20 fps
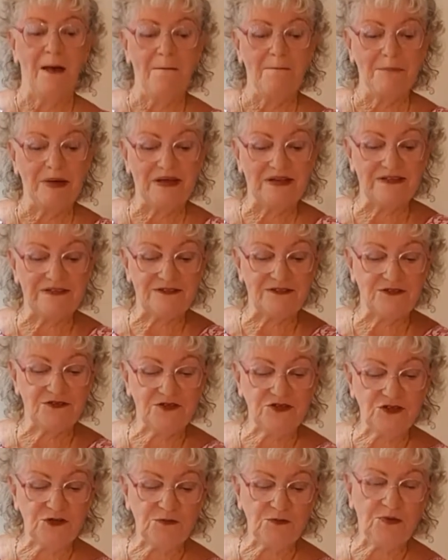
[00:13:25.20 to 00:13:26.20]
But as soon
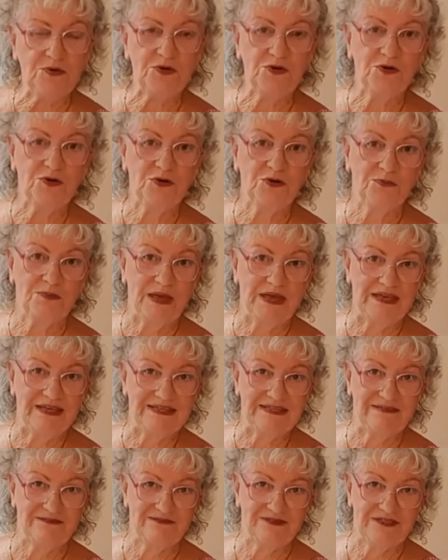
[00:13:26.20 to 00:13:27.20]
as you put it on a
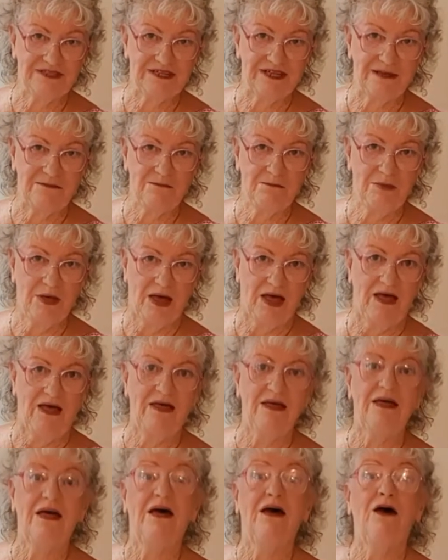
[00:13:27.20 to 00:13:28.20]
piece of timber
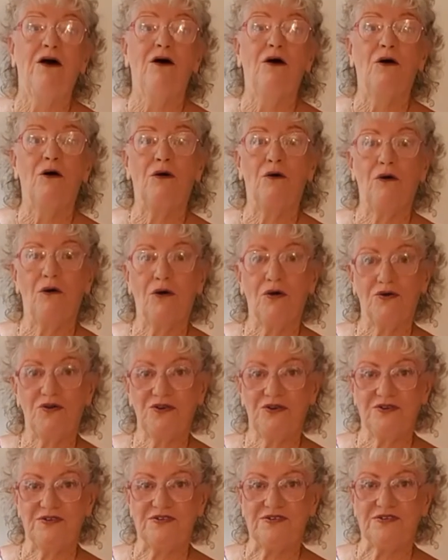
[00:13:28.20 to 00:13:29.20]
or on
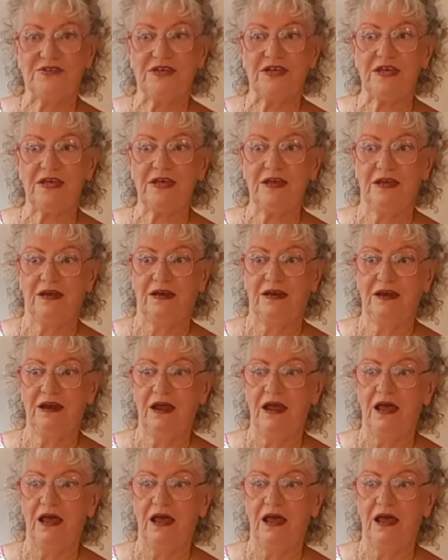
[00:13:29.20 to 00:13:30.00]
your skin,